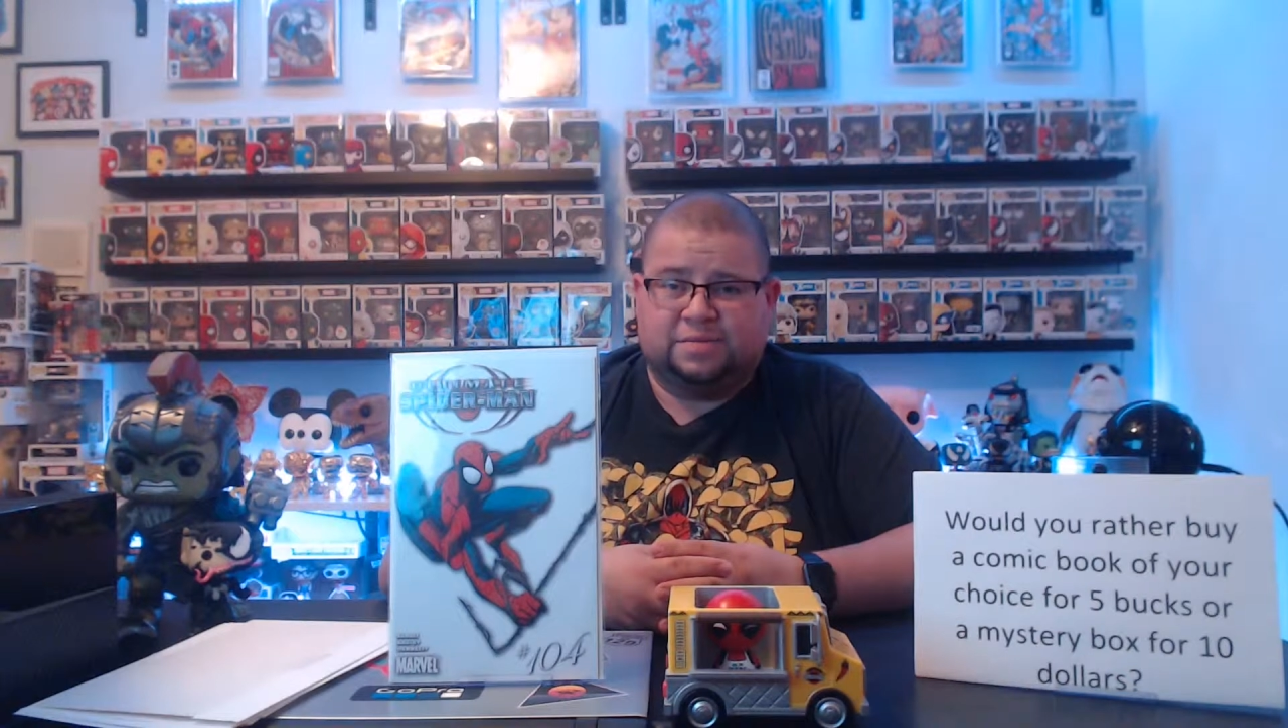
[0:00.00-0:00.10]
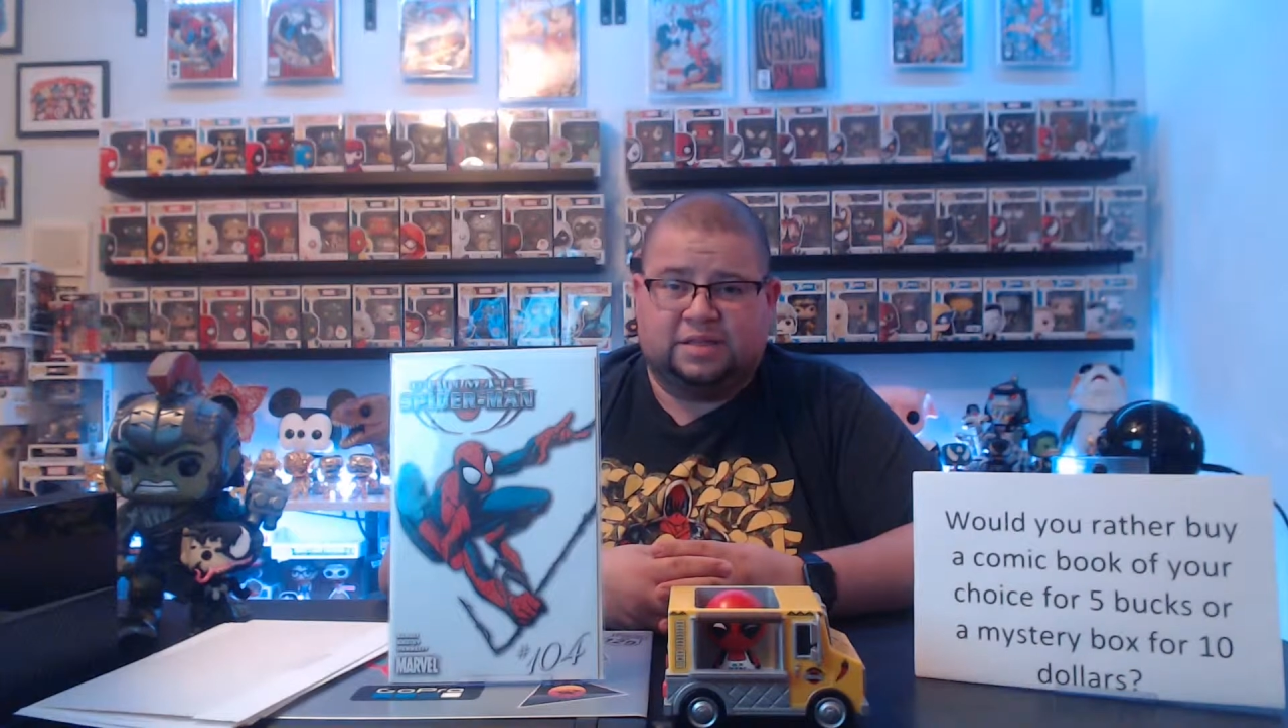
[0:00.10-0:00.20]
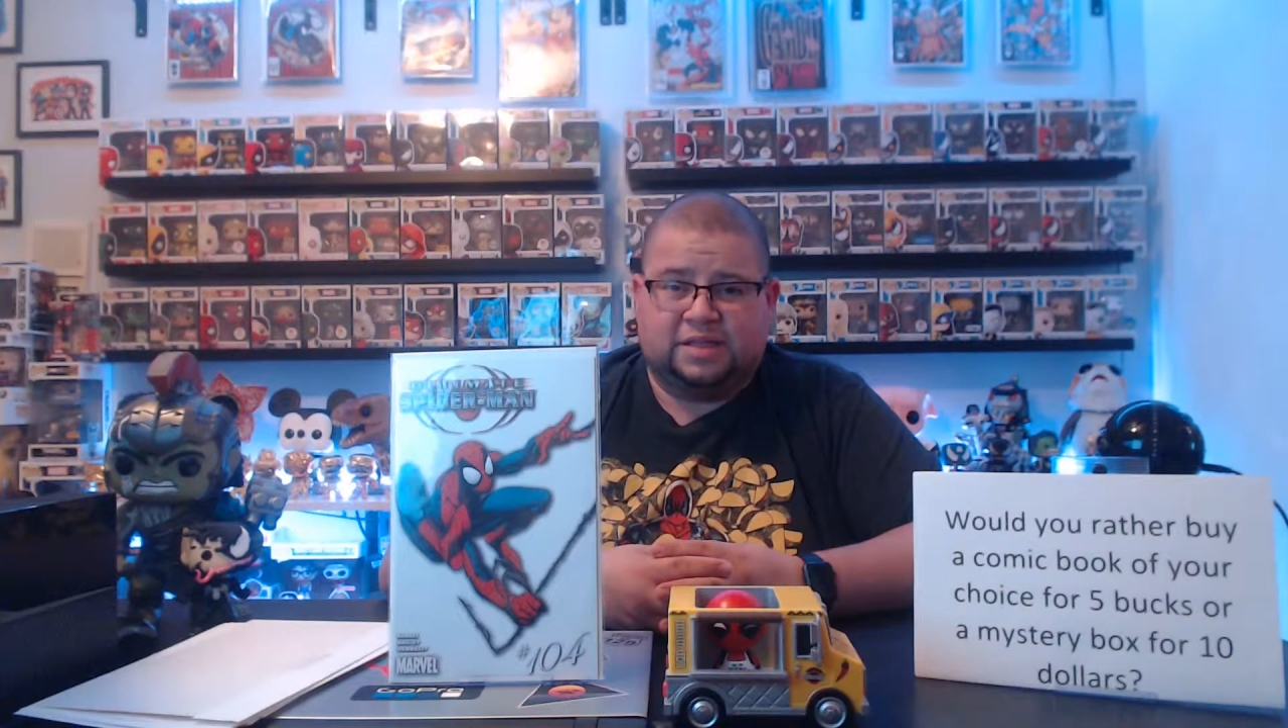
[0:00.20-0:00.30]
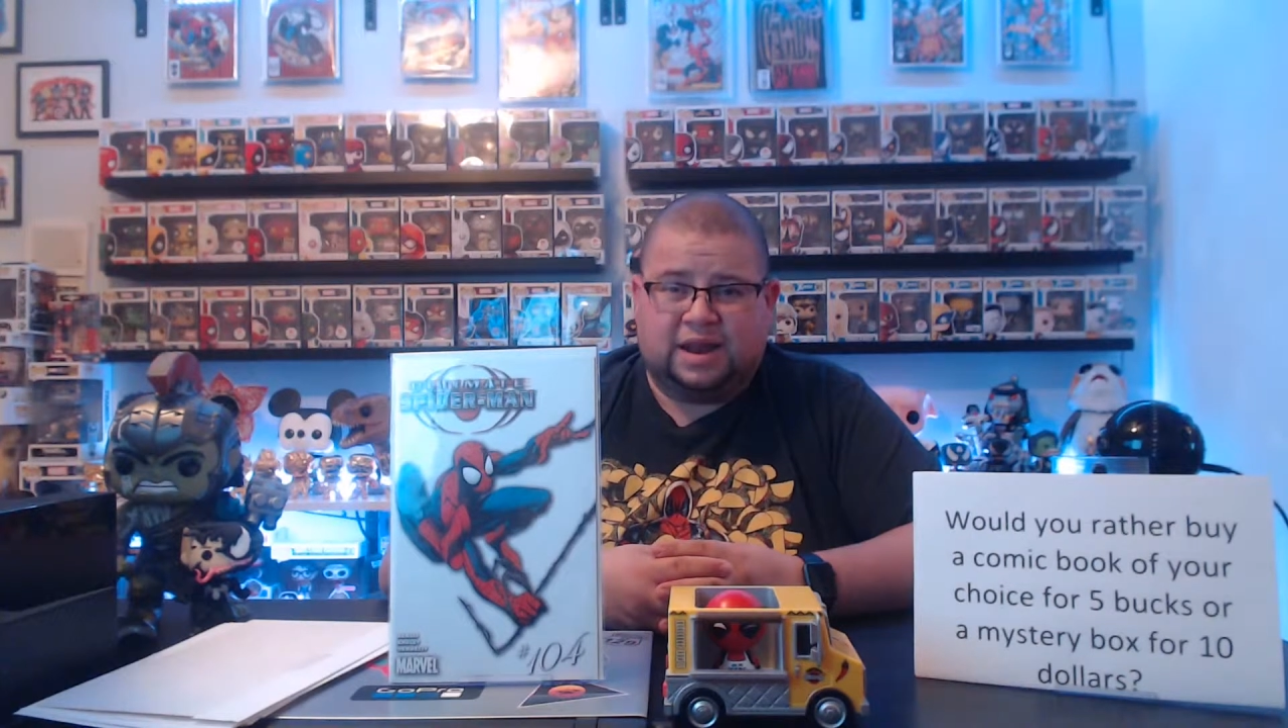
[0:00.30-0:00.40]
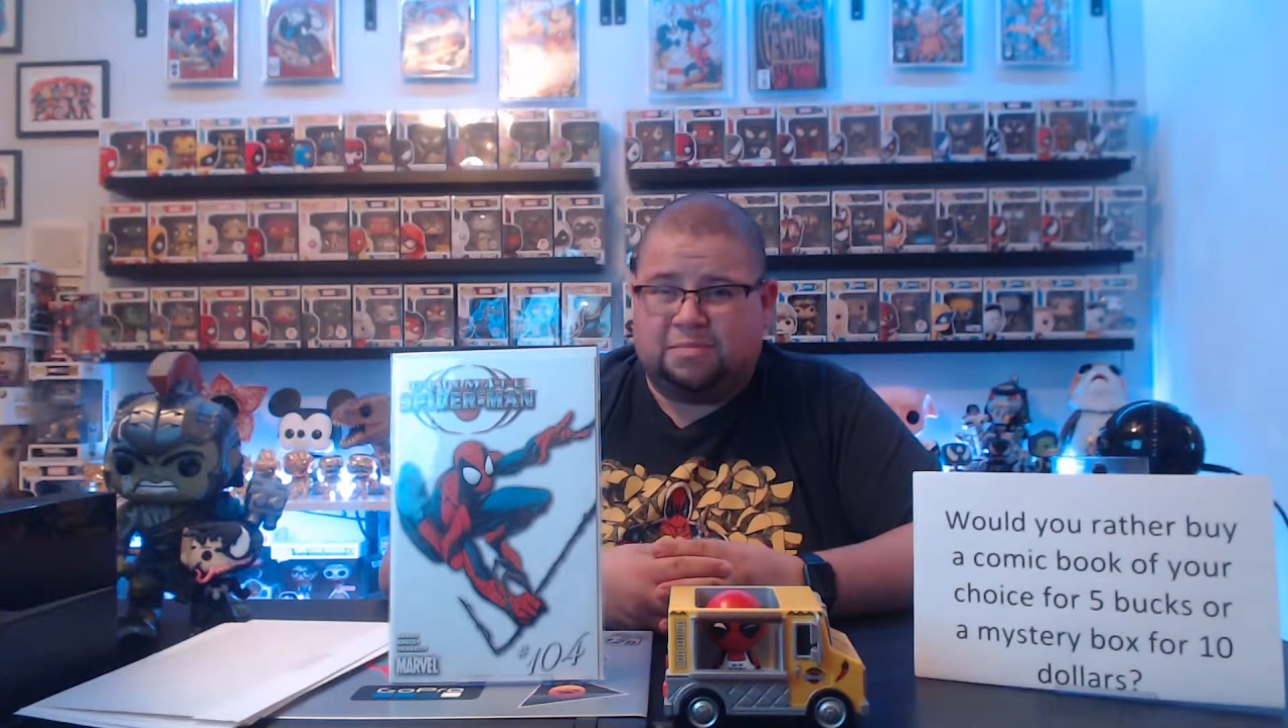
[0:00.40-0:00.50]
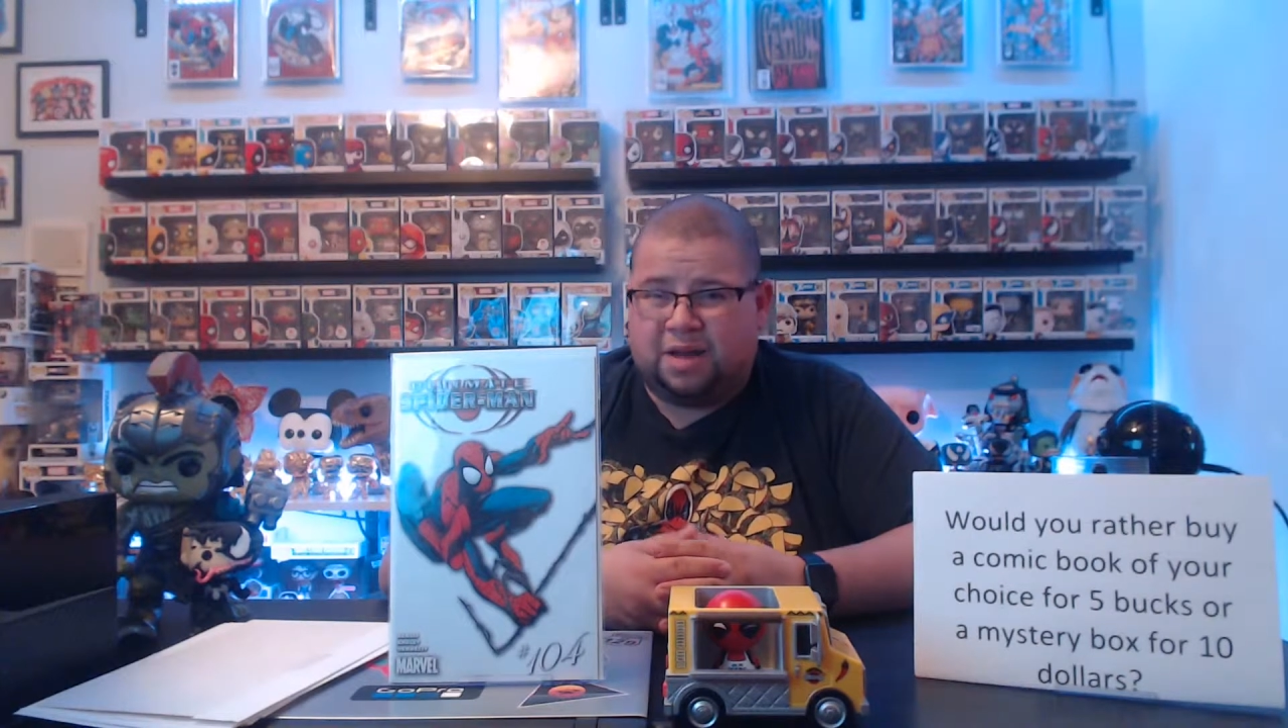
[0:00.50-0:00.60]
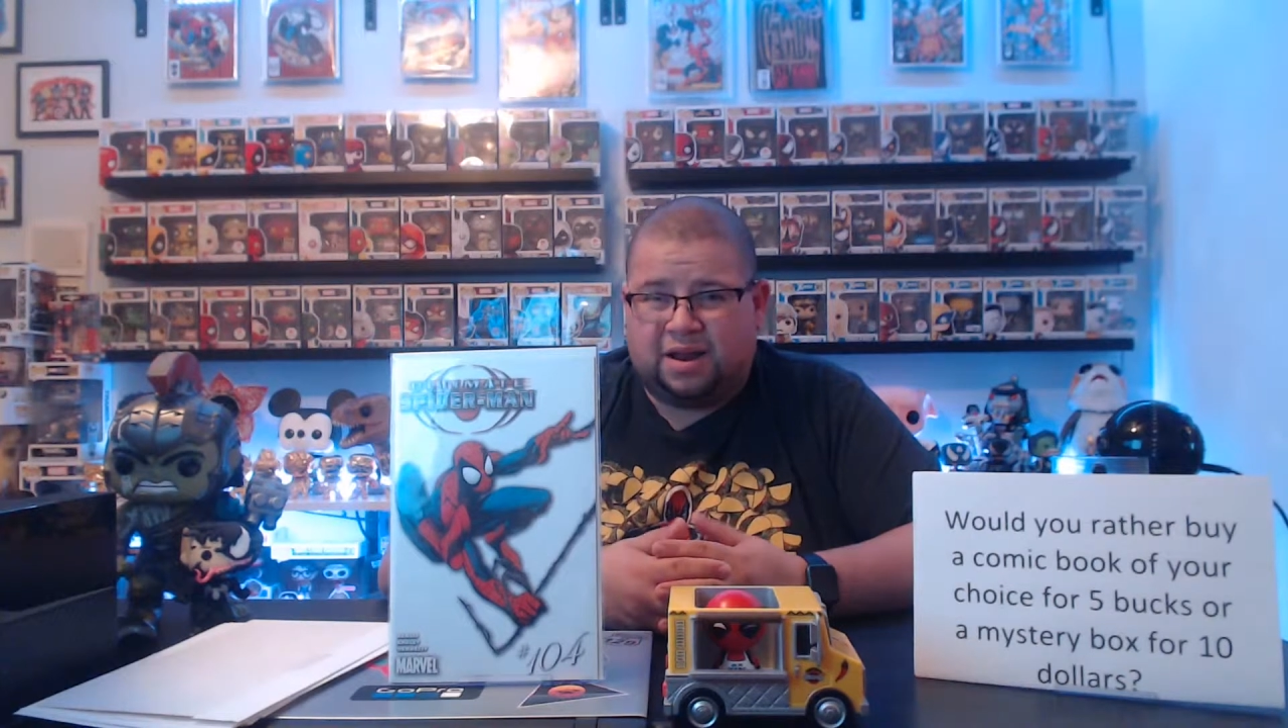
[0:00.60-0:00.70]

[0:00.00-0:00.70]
that I might